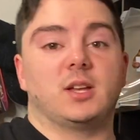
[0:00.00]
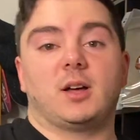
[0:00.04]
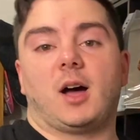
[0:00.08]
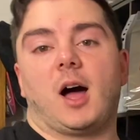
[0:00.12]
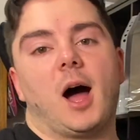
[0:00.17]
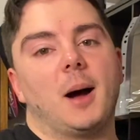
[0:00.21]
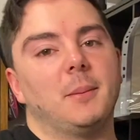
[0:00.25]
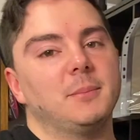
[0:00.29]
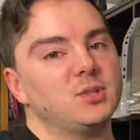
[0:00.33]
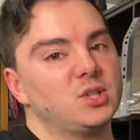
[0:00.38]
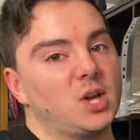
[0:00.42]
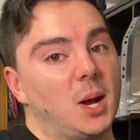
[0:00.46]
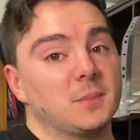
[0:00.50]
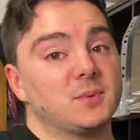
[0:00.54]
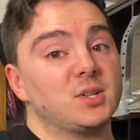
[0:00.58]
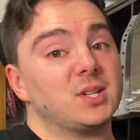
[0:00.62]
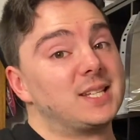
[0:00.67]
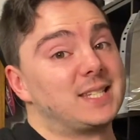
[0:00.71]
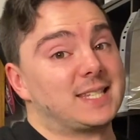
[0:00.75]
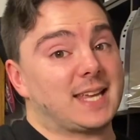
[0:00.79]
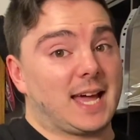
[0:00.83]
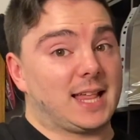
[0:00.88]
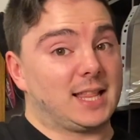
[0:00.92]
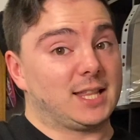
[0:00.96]
I'm, I'm
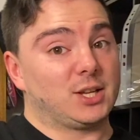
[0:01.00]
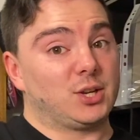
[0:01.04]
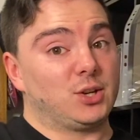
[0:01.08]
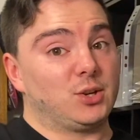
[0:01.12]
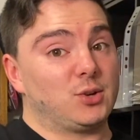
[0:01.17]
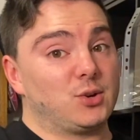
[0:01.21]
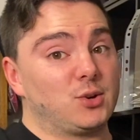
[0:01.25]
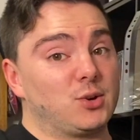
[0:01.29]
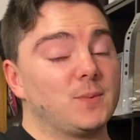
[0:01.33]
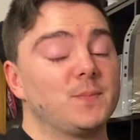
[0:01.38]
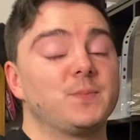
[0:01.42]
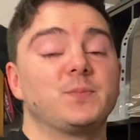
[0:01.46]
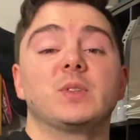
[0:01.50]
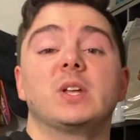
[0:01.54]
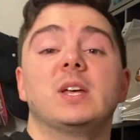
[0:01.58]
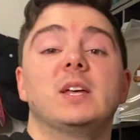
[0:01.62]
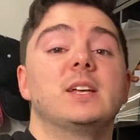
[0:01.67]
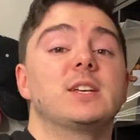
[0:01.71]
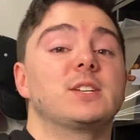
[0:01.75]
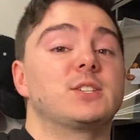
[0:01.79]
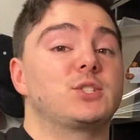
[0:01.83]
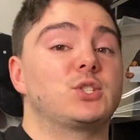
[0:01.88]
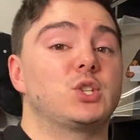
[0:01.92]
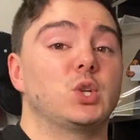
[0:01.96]
just telling you,
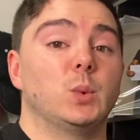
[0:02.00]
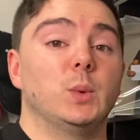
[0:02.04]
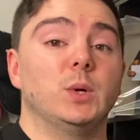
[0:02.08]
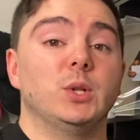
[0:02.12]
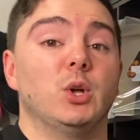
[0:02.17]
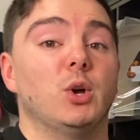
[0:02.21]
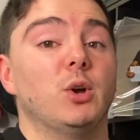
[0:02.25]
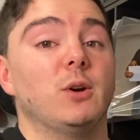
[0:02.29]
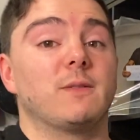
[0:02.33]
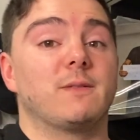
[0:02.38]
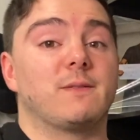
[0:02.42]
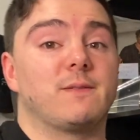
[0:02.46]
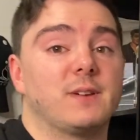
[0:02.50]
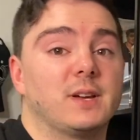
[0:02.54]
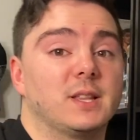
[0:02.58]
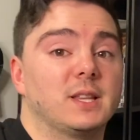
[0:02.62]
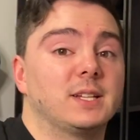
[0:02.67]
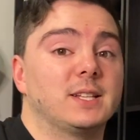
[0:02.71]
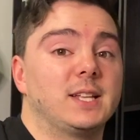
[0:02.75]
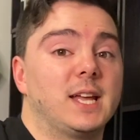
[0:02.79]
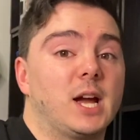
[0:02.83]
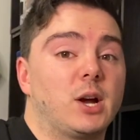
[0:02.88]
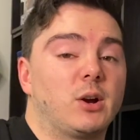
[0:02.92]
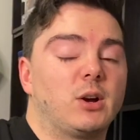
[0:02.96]
Sue in her
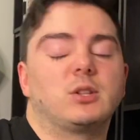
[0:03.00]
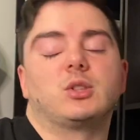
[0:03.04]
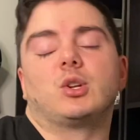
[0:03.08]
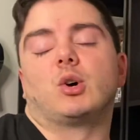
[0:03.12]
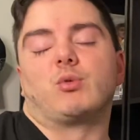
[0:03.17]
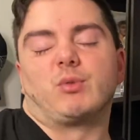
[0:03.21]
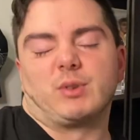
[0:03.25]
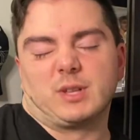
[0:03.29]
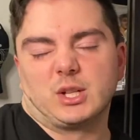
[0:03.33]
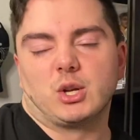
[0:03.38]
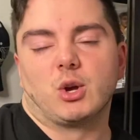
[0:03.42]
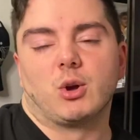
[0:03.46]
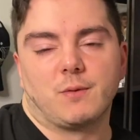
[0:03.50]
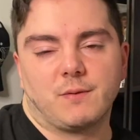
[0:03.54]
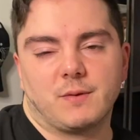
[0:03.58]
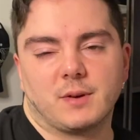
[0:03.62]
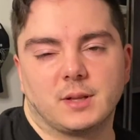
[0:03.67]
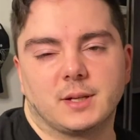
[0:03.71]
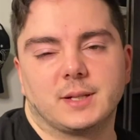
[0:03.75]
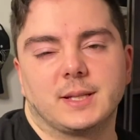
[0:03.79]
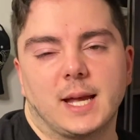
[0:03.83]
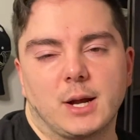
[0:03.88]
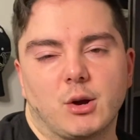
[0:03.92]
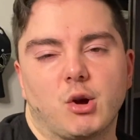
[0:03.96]
villain era, not really her
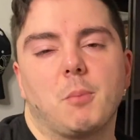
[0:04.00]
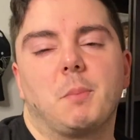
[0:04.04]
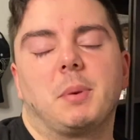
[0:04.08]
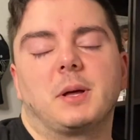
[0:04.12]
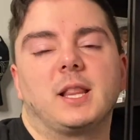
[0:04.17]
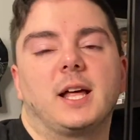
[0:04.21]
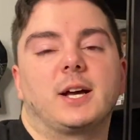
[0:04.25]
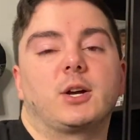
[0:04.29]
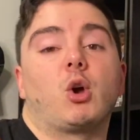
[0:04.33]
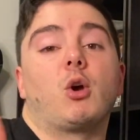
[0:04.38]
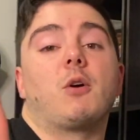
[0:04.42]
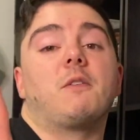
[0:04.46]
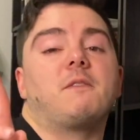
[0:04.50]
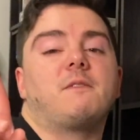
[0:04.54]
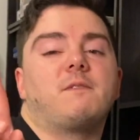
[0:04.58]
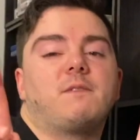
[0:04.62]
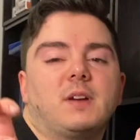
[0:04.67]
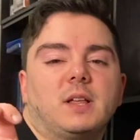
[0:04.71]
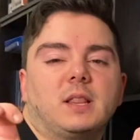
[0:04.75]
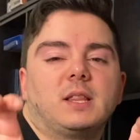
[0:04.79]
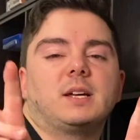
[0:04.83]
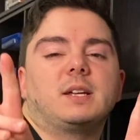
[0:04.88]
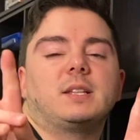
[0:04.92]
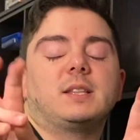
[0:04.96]
villain era, but like her
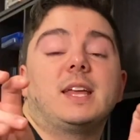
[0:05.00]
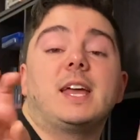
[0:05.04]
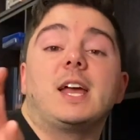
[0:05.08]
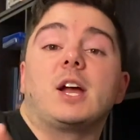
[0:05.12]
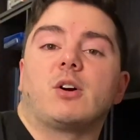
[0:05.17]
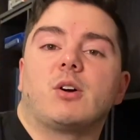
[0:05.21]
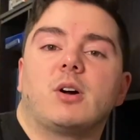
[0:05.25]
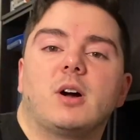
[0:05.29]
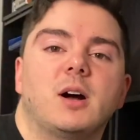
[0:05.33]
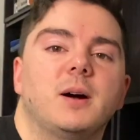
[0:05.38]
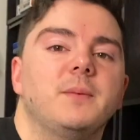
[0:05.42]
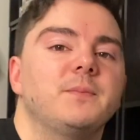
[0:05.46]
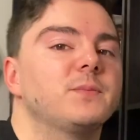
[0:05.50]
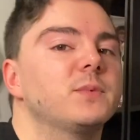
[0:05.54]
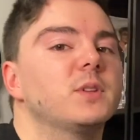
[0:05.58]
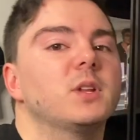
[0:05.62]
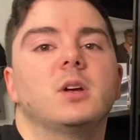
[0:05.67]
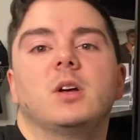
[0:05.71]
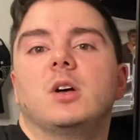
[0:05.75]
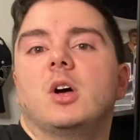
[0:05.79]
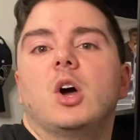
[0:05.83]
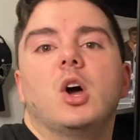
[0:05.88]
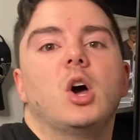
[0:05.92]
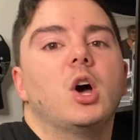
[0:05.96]
villain era,
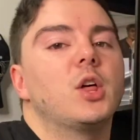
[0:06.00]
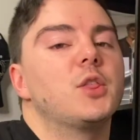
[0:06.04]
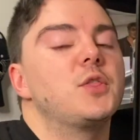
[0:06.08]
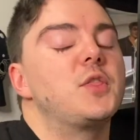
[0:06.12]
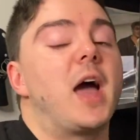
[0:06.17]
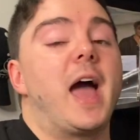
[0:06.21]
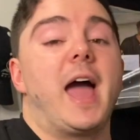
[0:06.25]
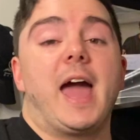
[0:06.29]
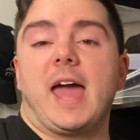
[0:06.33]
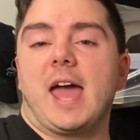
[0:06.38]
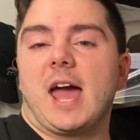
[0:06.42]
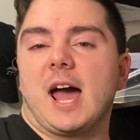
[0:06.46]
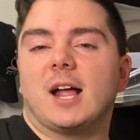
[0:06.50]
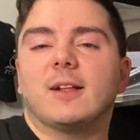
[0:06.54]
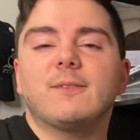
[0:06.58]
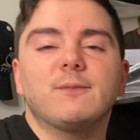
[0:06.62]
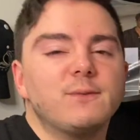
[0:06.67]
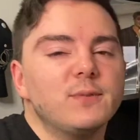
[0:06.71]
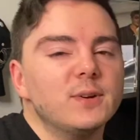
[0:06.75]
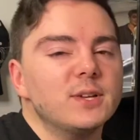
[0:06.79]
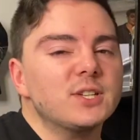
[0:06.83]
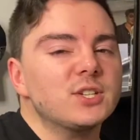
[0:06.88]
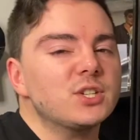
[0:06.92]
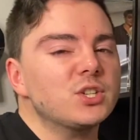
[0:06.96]
the
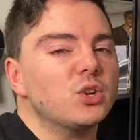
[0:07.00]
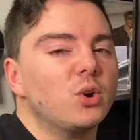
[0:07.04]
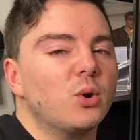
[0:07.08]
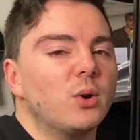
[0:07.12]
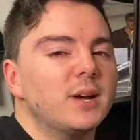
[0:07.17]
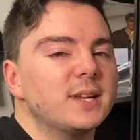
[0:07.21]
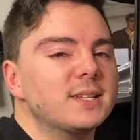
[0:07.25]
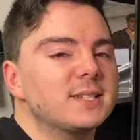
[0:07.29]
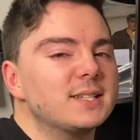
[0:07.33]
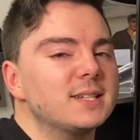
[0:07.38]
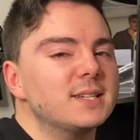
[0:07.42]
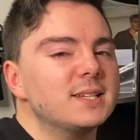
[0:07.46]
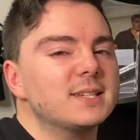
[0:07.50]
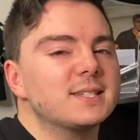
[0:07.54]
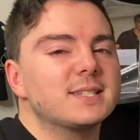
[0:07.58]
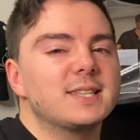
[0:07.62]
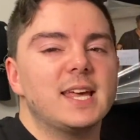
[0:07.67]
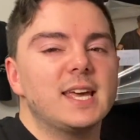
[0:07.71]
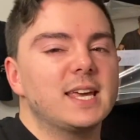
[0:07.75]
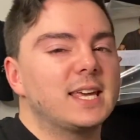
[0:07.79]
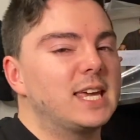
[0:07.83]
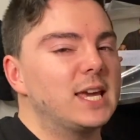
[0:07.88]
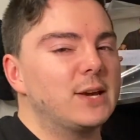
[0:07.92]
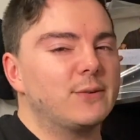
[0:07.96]
outfit choices
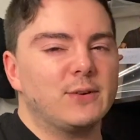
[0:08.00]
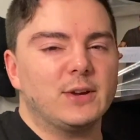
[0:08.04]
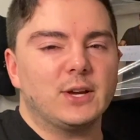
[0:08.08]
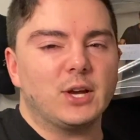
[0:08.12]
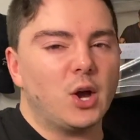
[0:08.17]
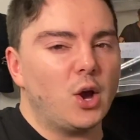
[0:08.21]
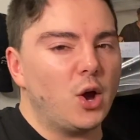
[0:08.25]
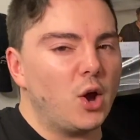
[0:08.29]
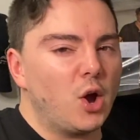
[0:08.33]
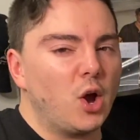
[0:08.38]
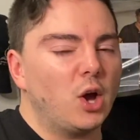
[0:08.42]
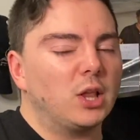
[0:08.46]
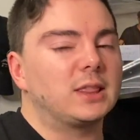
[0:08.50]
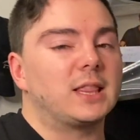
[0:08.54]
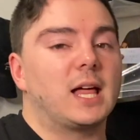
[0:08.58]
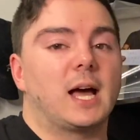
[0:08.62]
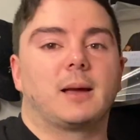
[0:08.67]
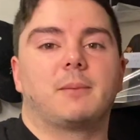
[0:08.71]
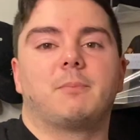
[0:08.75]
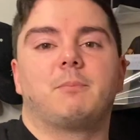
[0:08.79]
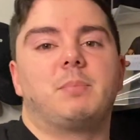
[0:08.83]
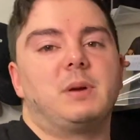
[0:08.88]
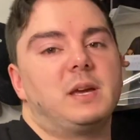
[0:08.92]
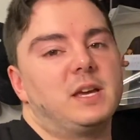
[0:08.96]
they're giving her,
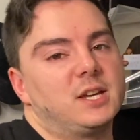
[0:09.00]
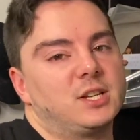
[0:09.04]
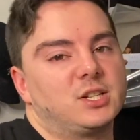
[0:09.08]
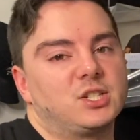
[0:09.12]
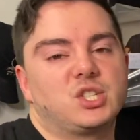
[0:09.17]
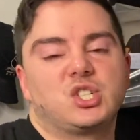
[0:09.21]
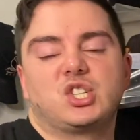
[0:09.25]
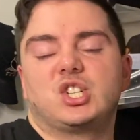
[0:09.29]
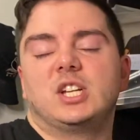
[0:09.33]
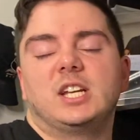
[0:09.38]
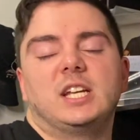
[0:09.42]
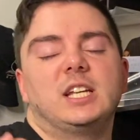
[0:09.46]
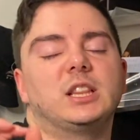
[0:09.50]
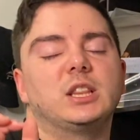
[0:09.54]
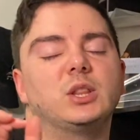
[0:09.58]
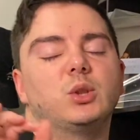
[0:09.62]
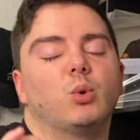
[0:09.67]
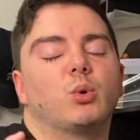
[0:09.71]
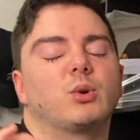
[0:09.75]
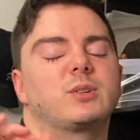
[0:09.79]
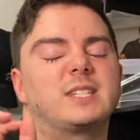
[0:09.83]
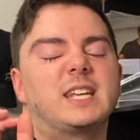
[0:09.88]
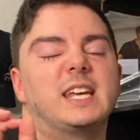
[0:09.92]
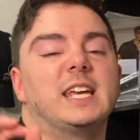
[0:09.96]
like, bitch, she
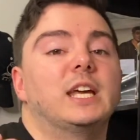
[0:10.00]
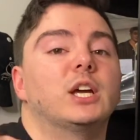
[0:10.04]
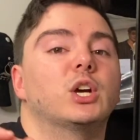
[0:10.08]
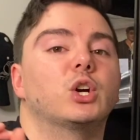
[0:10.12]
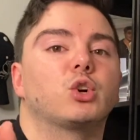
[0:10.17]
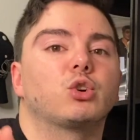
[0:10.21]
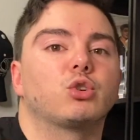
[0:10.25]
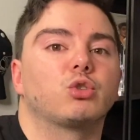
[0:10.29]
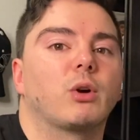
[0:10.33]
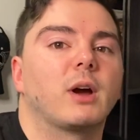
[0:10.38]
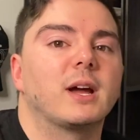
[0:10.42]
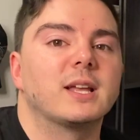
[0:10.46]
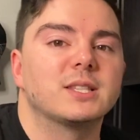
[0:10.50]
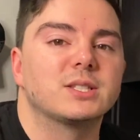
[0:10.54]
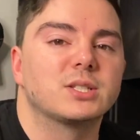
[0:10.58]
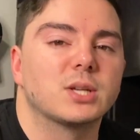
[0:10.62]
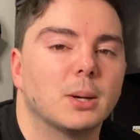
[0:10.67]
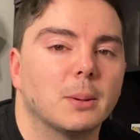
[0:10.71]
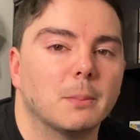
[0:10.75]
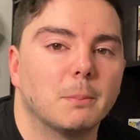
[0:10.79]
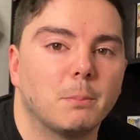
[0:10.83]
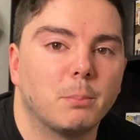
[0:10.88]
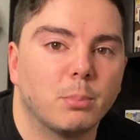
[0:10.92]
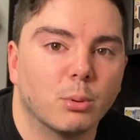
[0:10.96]
looks
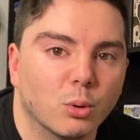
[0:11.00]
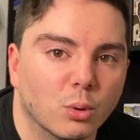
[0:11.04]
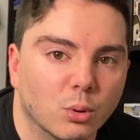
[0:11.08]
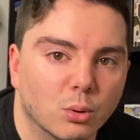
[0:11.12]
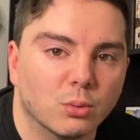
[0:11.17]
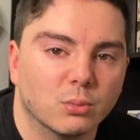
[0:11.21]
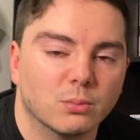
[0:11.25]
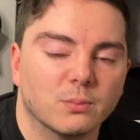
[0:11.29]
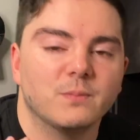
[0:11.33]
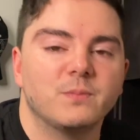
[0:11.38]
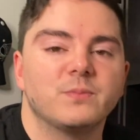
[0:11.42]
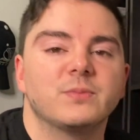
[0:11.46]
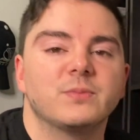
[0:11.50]
incredible.